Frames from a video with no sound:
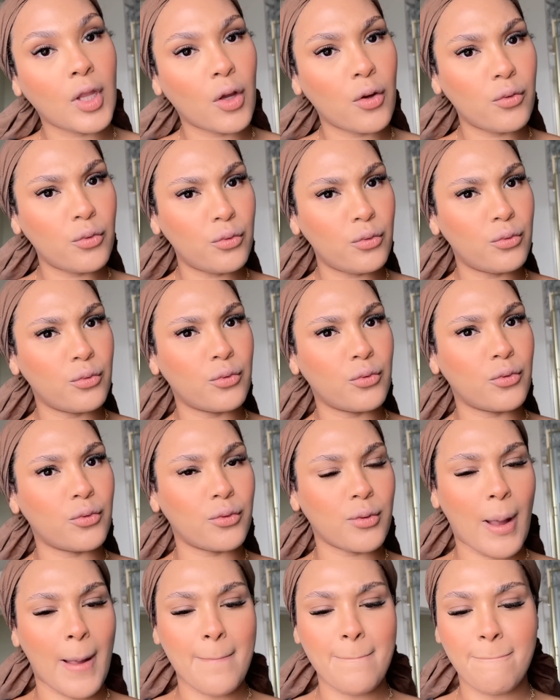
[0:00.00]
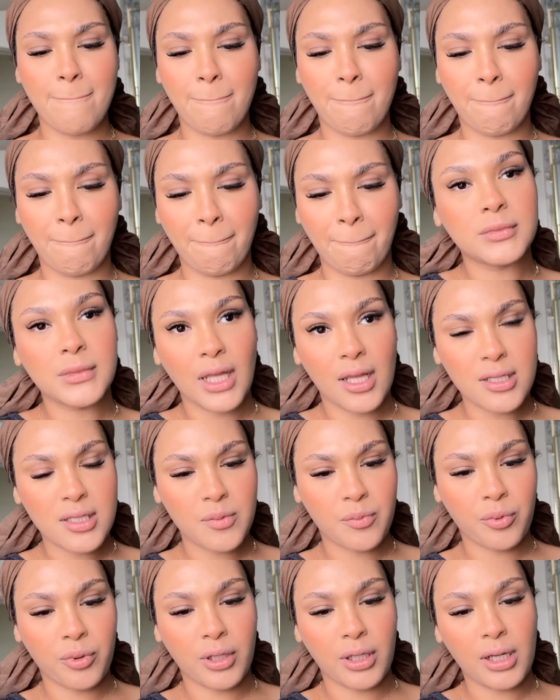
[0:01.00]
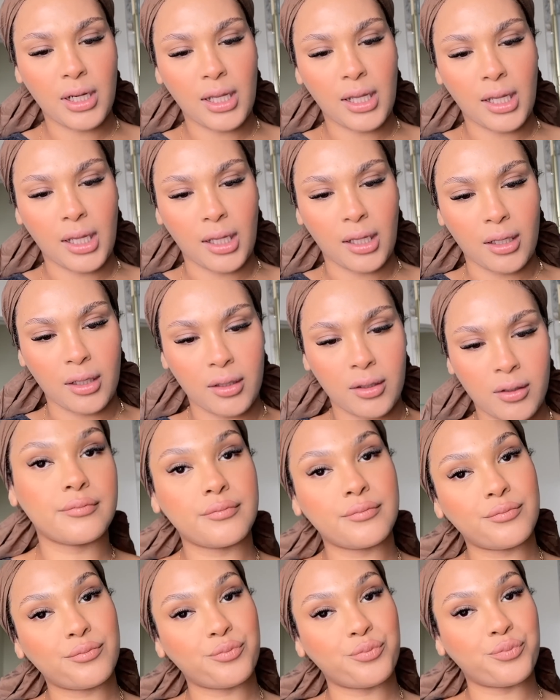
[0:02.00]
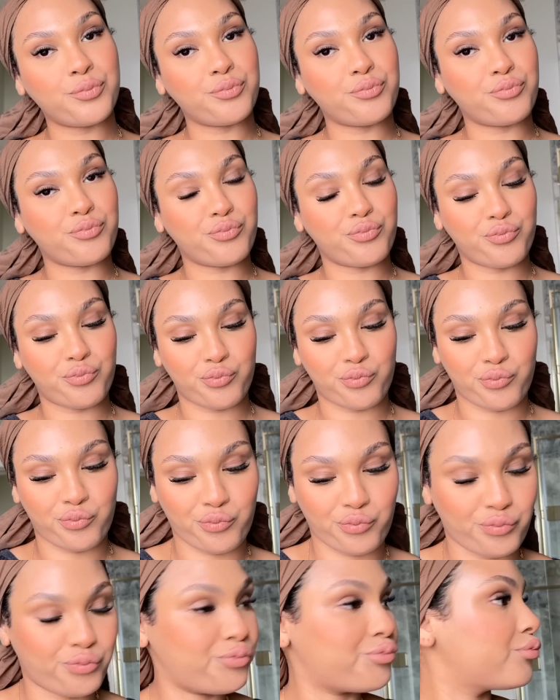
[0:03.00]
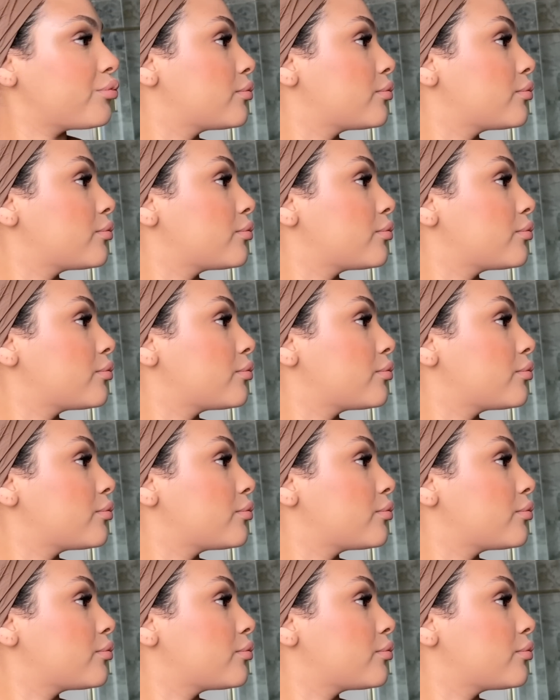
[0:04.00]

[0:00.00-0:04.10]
Ooh, that's pretty. Mm,